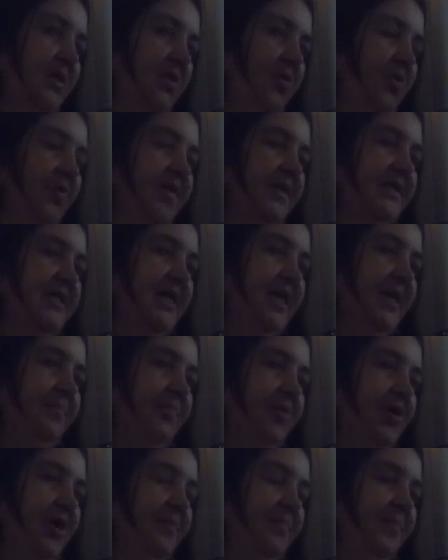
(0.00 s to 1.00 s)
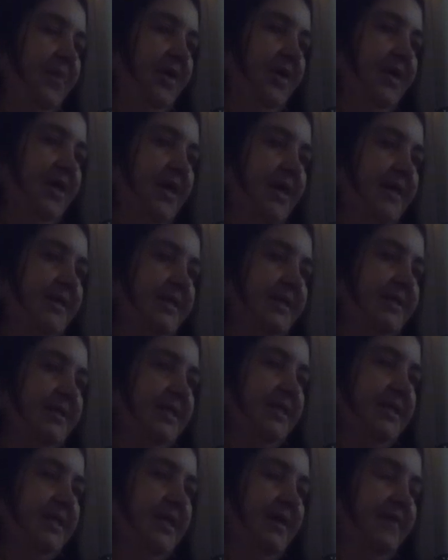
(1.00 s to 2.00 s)
All the tech bro billionaires are
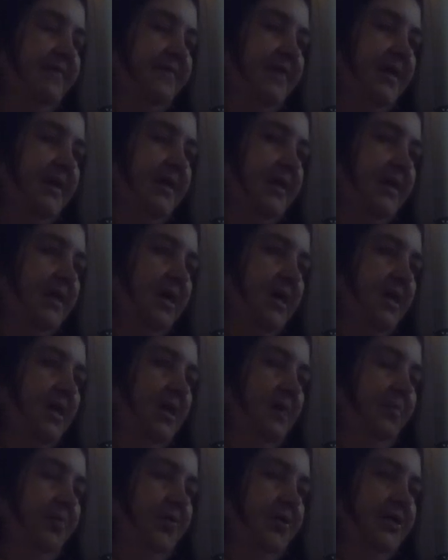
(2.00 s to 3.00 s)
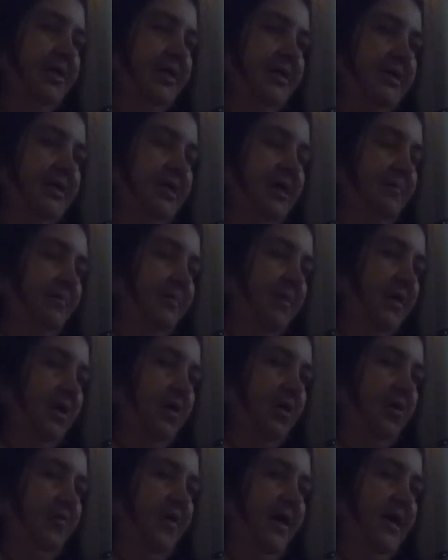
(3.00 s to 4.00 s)
sitting there fucking pushing some
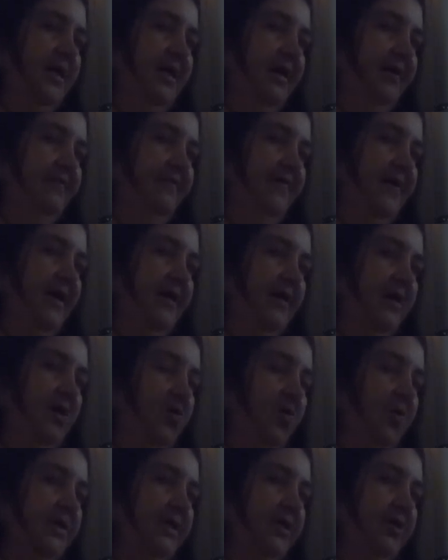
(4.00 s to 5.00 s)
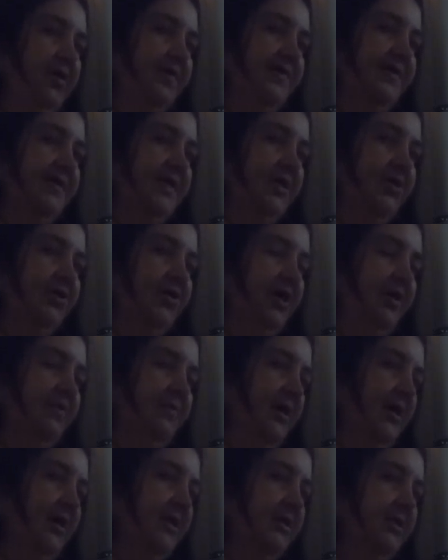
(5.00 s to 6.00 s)
cranky fucking Korsakoff
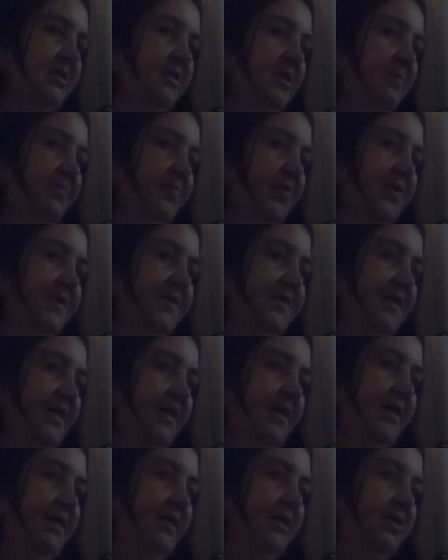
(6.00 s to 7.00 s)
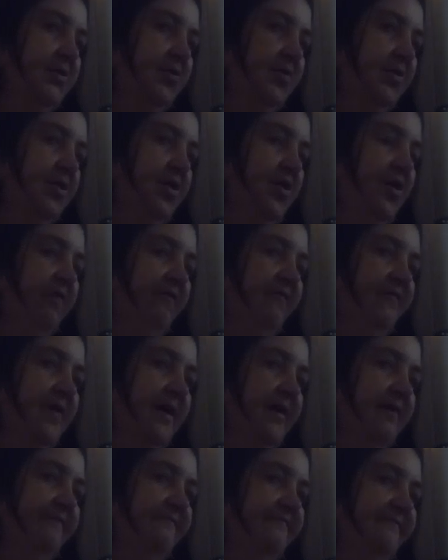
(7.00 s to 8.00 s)
syndrome, narcissistic personality disordered old
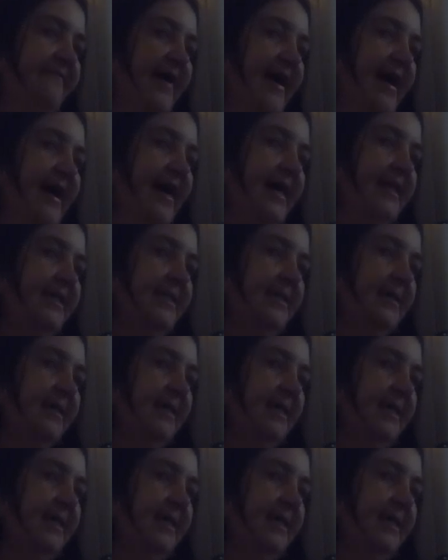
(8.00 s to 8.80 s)
fucking fart,